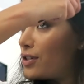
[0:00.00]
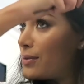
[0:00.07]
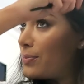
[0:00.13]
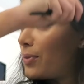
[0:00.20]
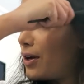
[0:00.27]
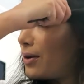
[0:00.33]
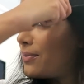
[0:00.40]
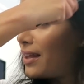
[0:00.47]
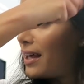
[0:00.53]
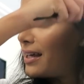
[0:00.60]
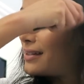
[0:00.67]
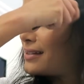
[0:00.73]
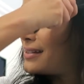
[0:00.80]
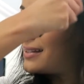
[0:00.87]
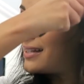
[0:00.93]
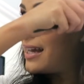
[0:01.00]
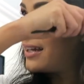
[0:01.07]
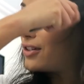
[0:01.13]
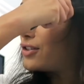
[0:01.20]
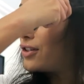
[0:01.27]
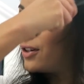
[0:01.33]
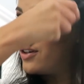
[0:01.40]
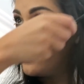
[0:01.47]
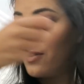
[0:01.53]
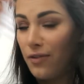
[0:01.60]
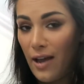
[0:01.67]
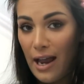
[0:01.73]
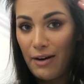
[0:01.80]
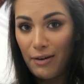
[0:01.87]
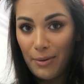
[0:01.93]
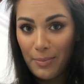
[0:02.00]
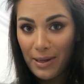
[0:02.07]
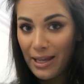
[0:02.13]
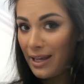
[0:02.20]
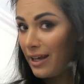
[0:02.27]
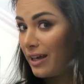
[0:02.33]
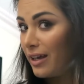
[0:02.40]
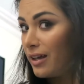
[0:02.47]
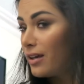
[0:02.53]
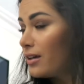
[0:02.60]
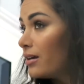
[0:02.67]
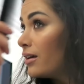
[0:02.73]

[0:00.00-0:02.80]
Just pop that section of hair up here,